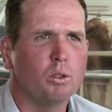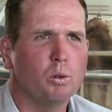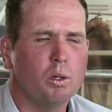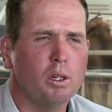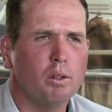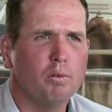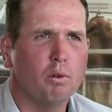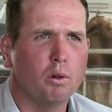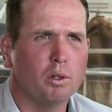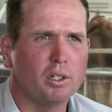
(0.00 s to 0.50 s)

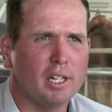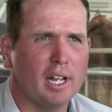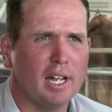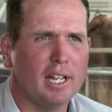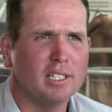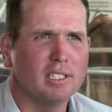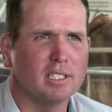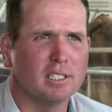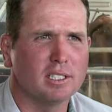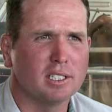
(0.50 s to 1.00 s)
24
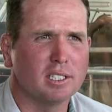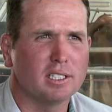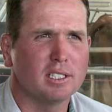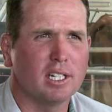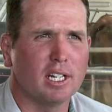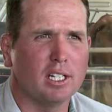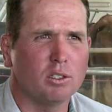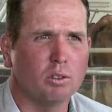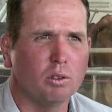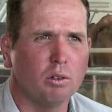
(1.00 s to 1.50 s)
days and 6
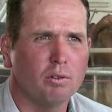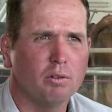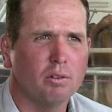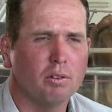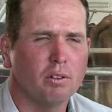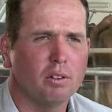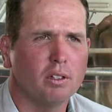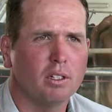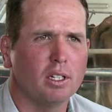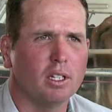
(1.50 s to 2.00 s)
days
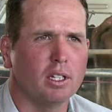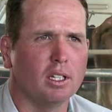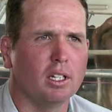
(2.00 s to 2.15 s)
off